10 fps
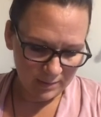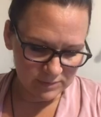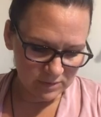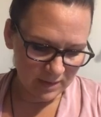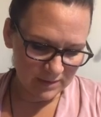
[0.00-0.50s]

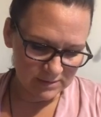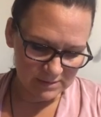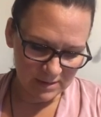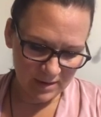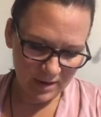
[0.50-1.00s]
So
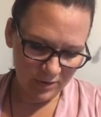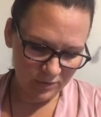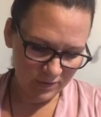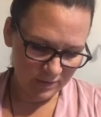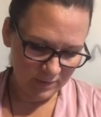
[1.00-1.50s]
that's
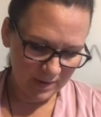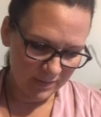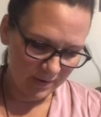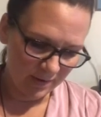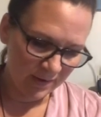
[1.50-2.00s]
another thing you get
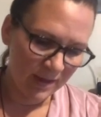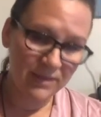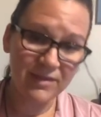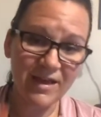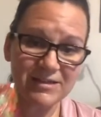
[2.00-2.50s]
in there.
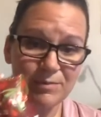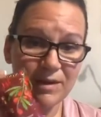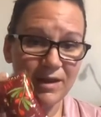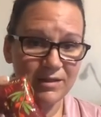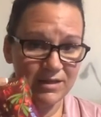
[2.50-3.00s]
And then last
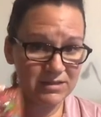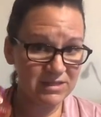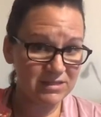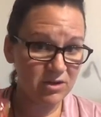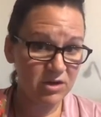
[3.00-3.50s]
but not
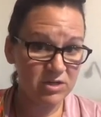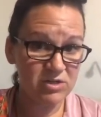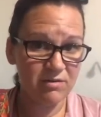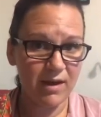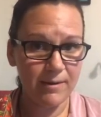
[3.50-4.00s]
least is our
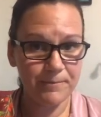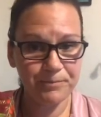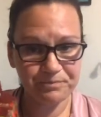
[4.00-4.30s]
Ninja Red.